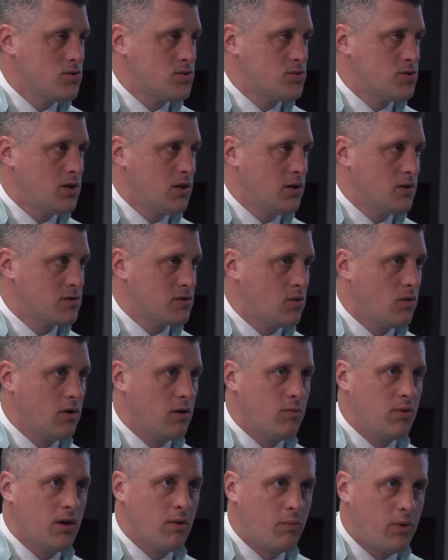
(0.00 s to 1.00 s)
She is going
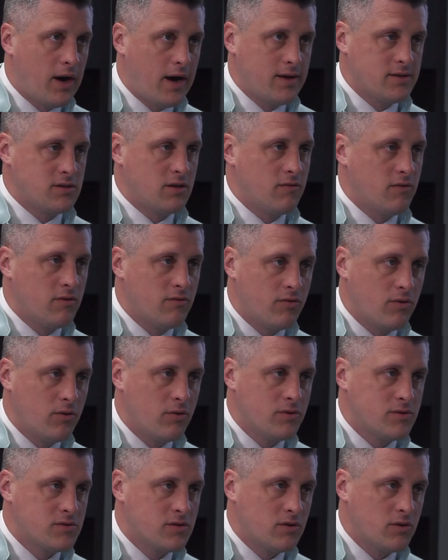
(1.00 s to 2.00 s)
to be a positive
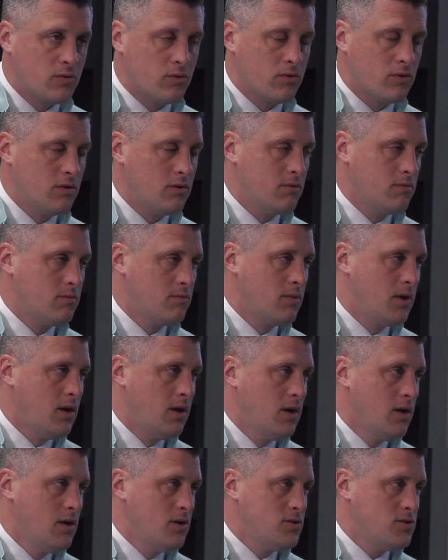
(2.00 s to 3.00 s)
influence in the room.
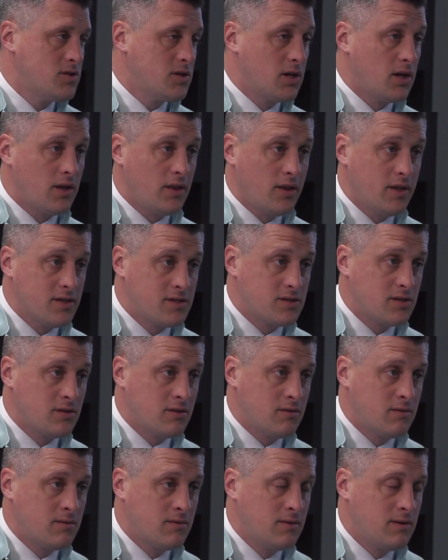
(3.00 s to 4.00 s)
She's going to
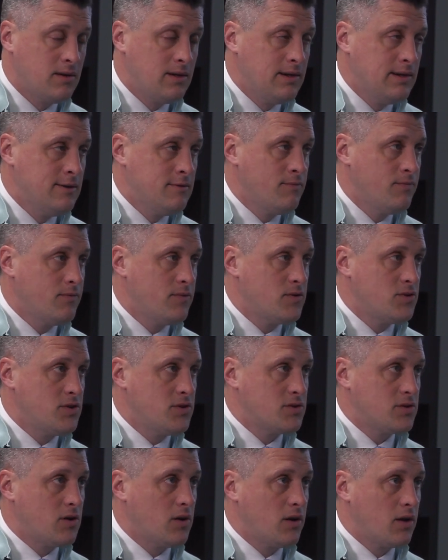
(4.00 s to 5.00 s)
listen.
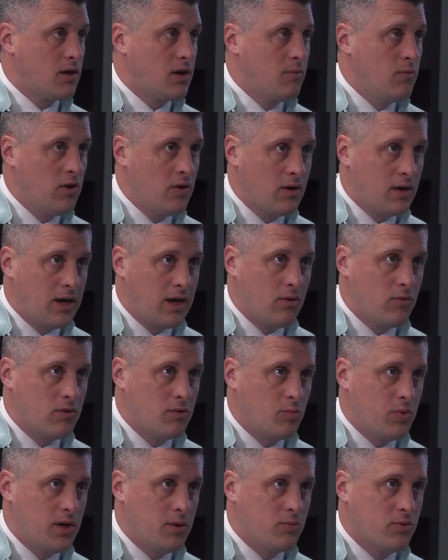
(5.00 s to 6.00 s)
She's going to communicate with
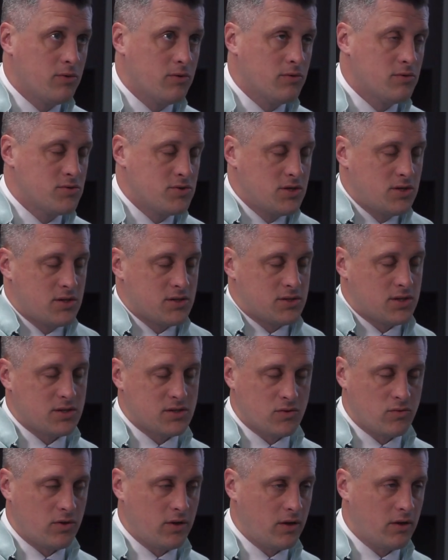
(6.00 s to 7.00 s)
people. She just
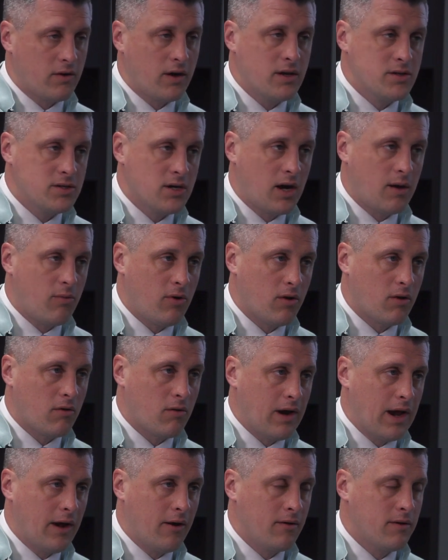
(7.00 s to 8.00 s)
does a really great job all
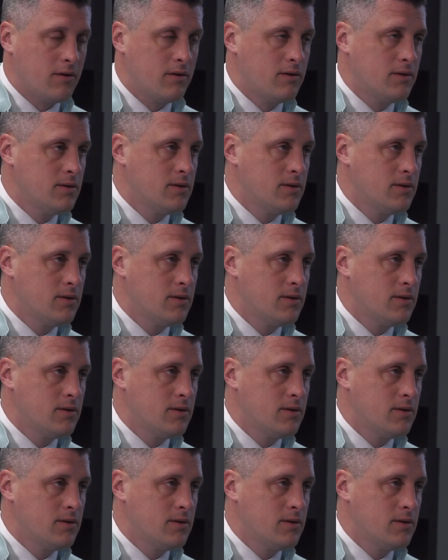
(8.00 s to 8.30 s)
around.